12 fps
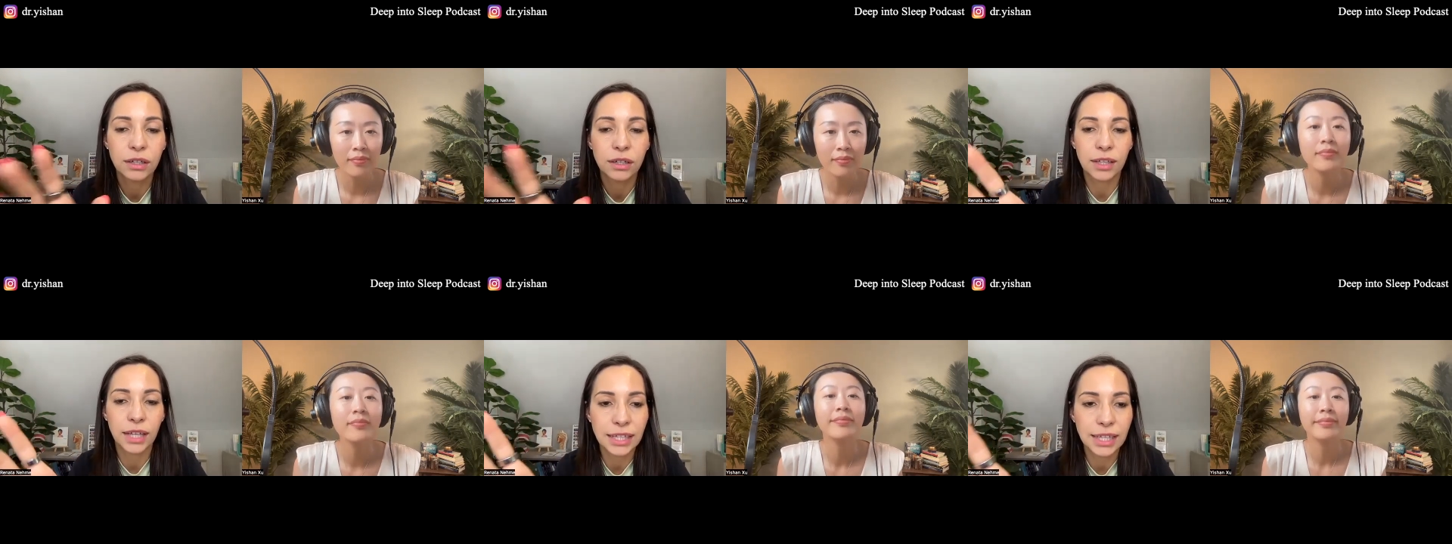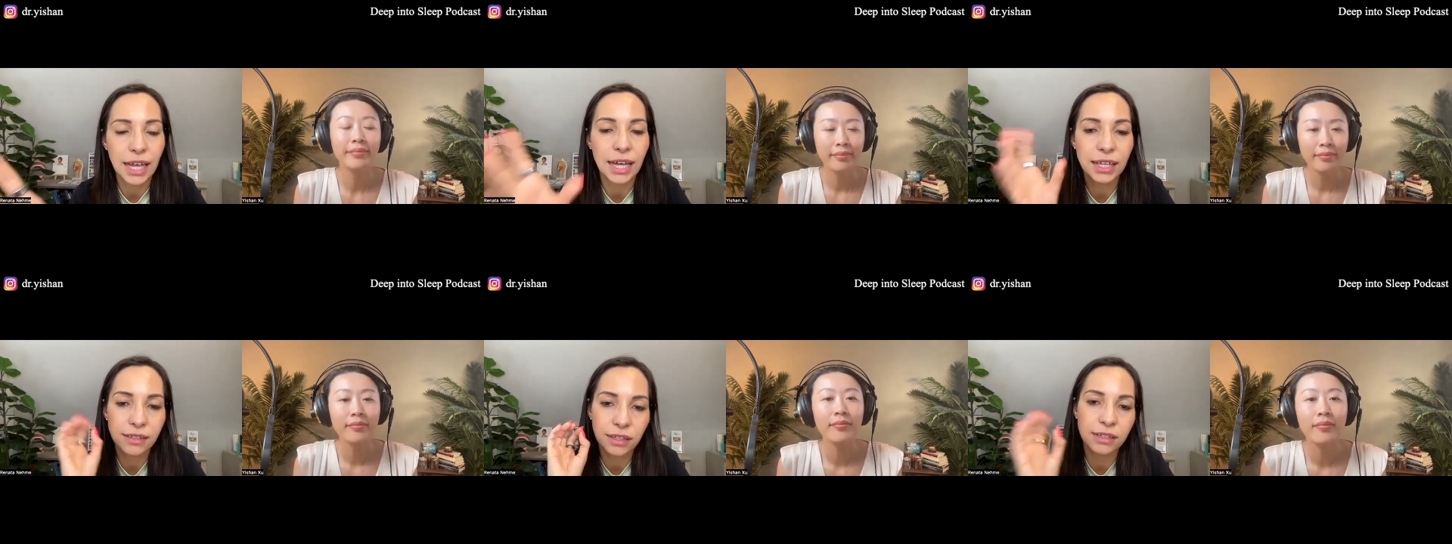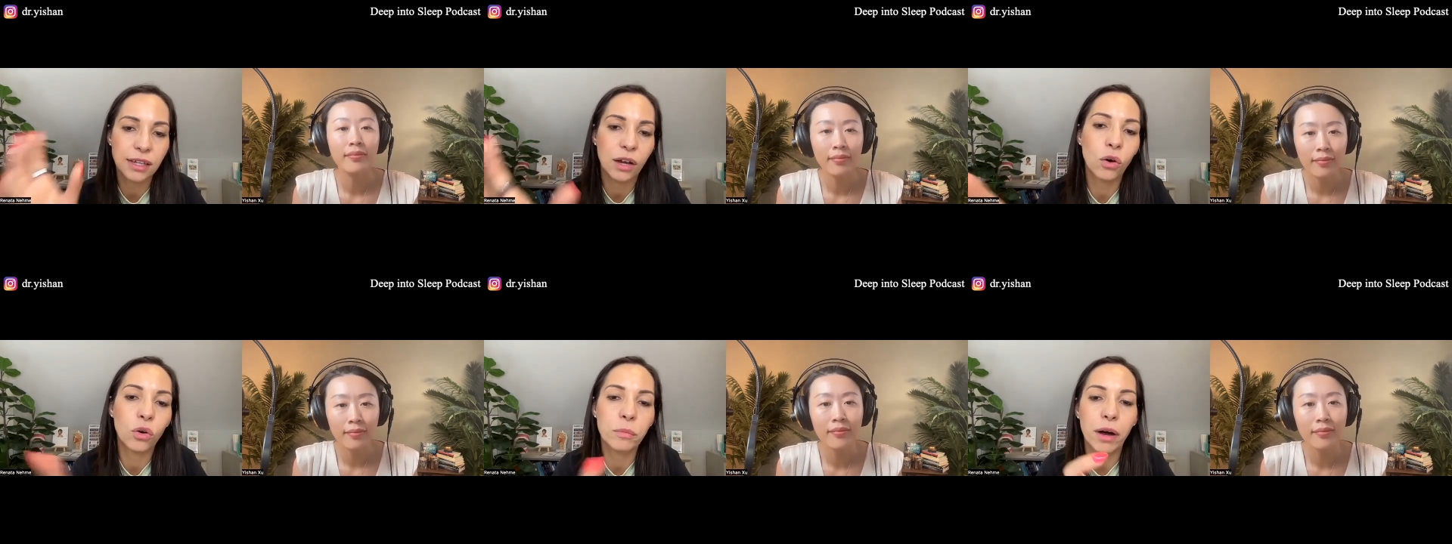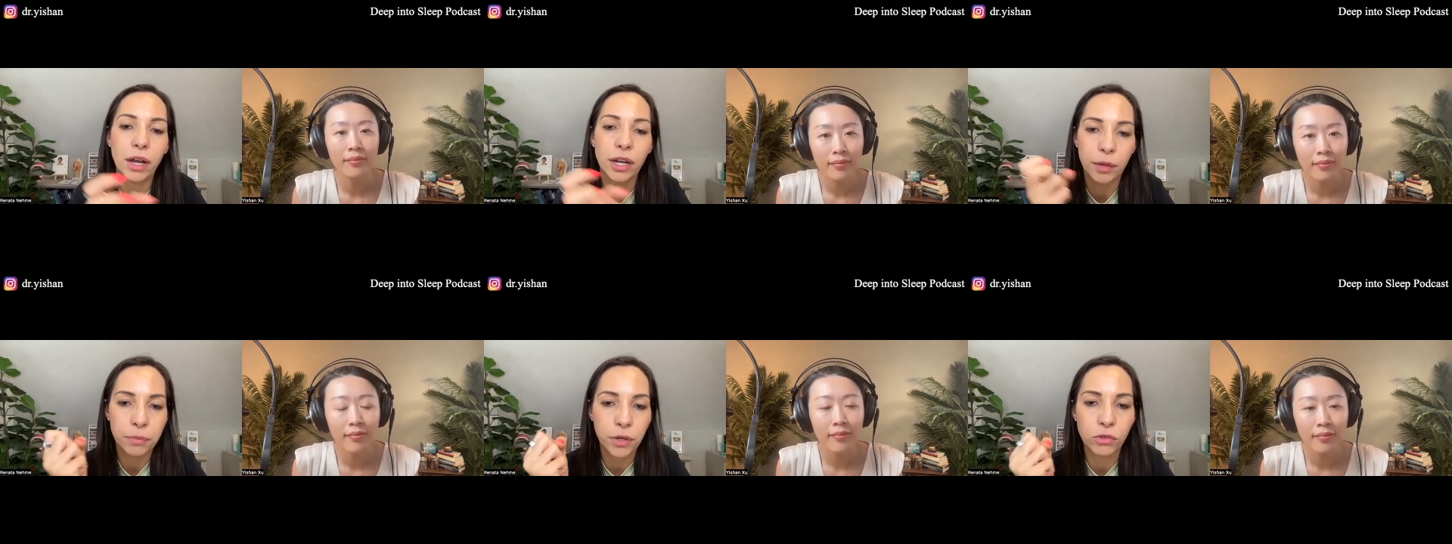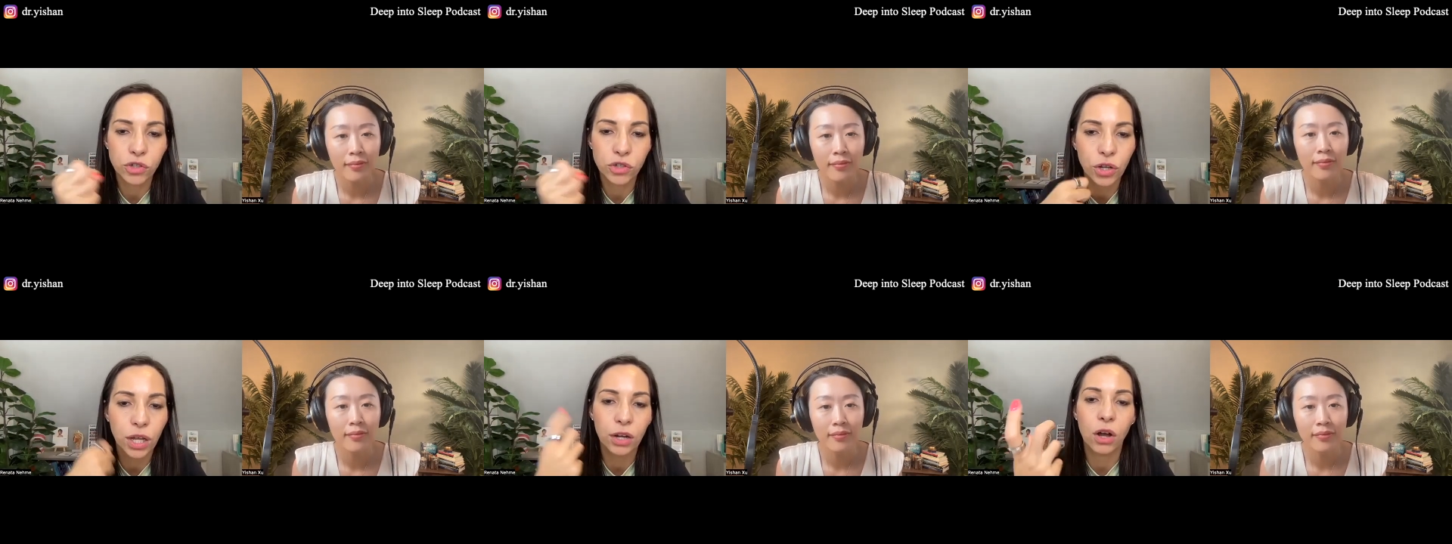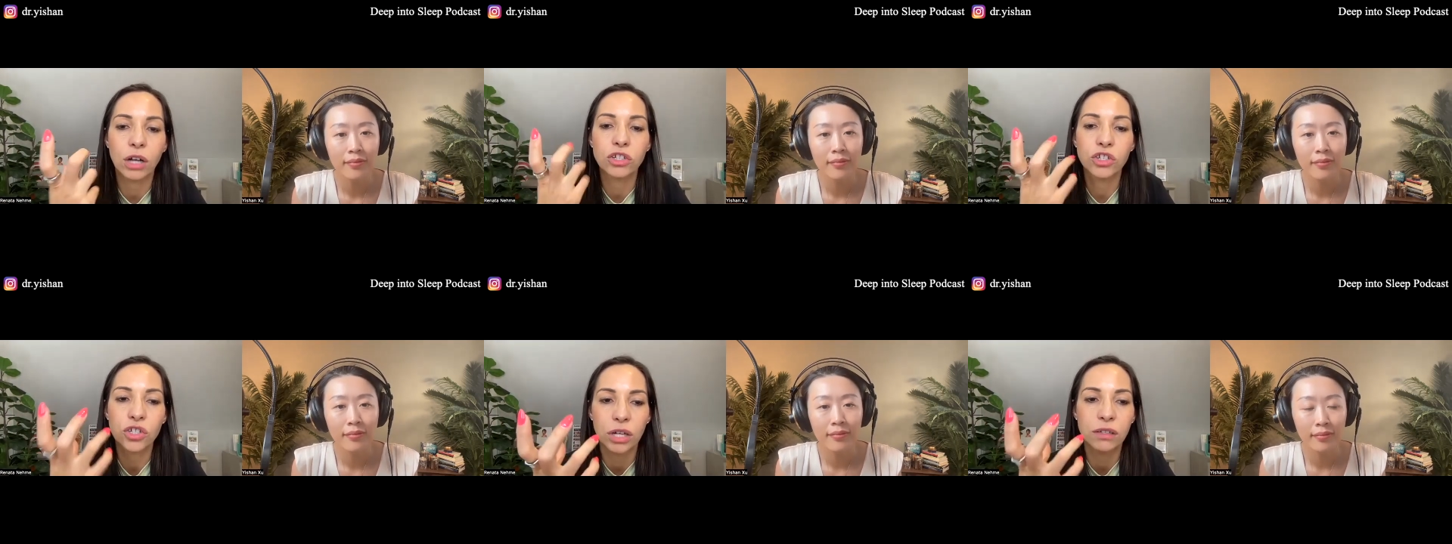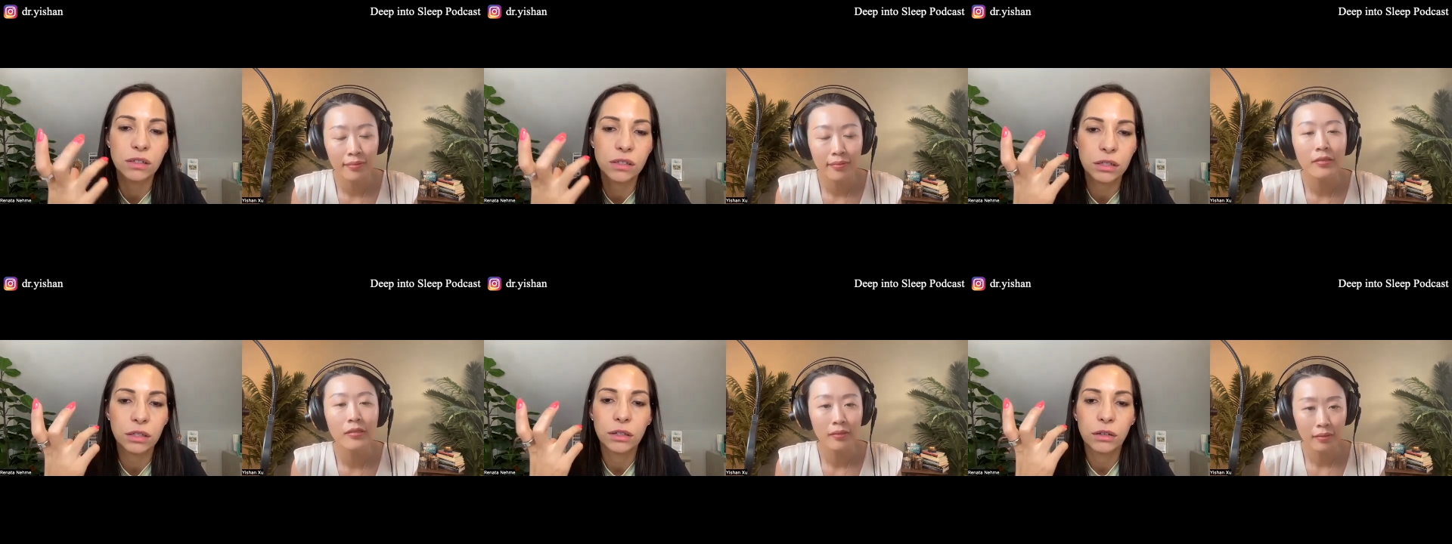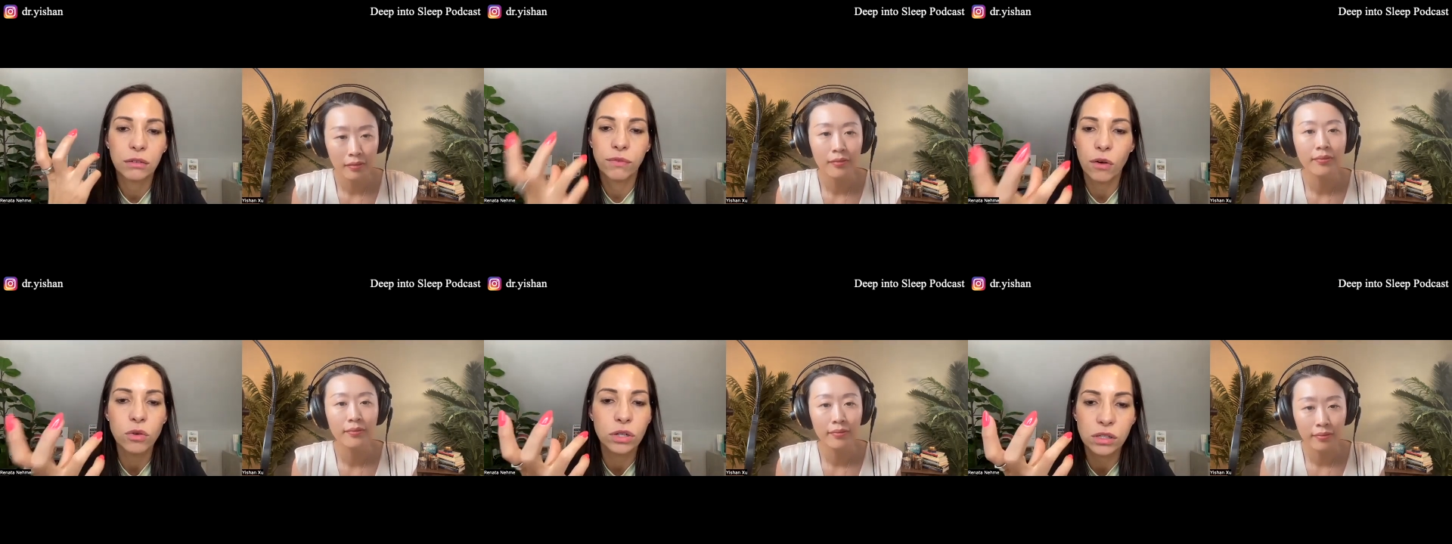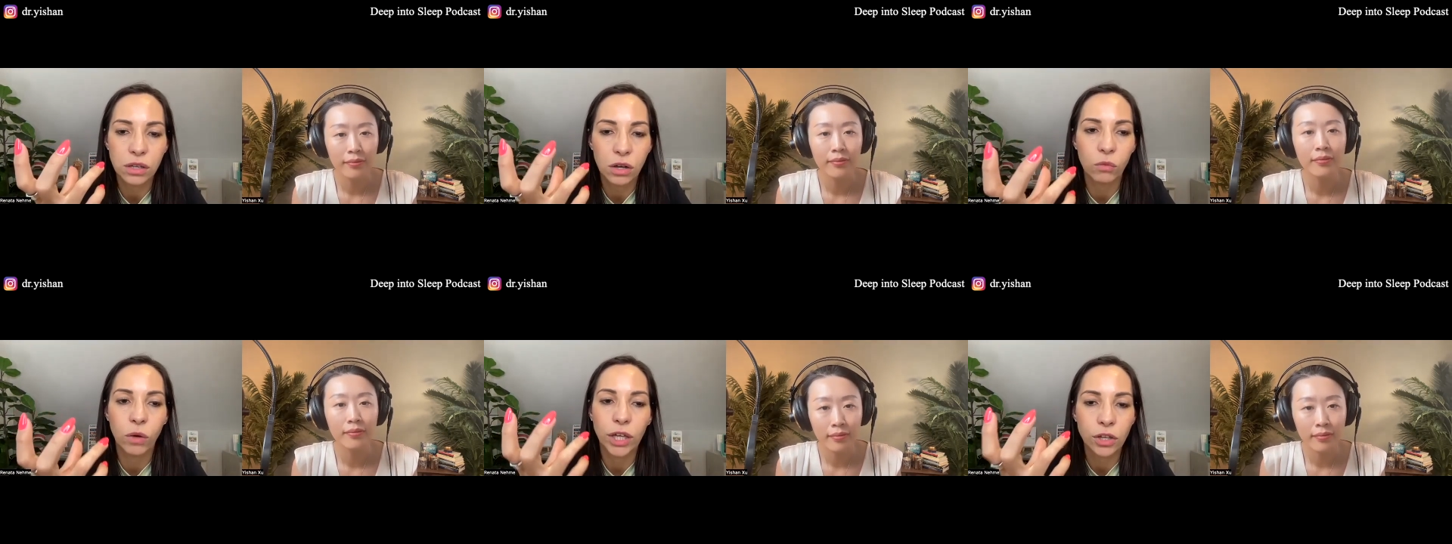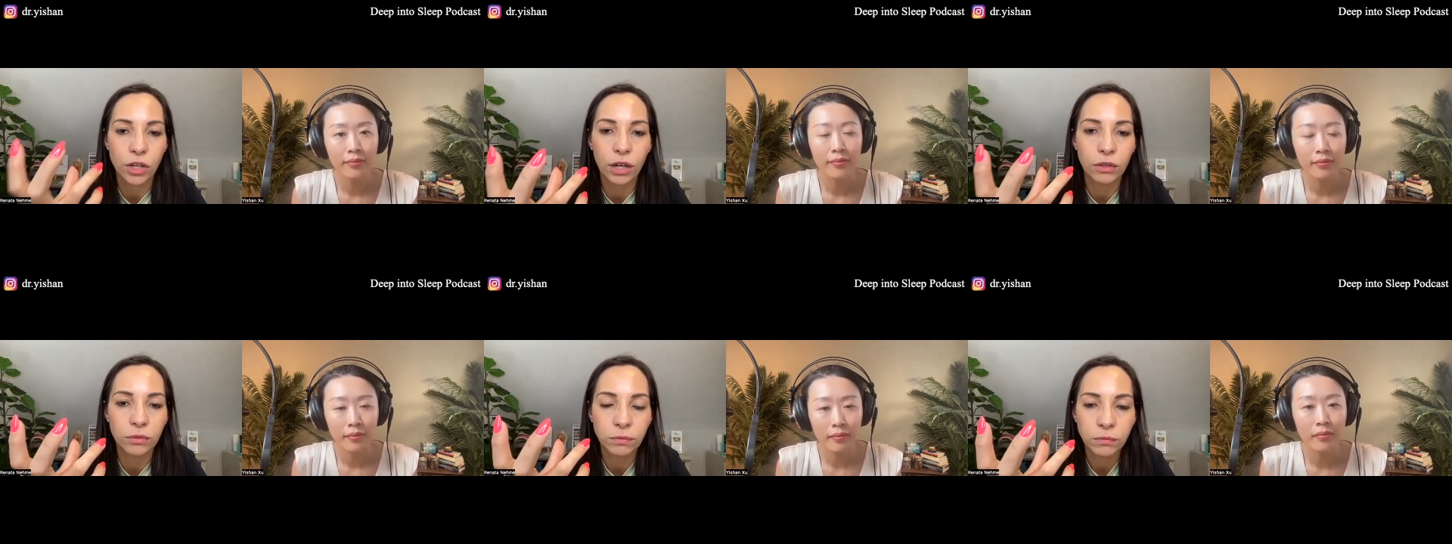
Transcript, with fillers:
Speaker 1: Like that, it's it's a whole body approach. You cannot just focus on what you know.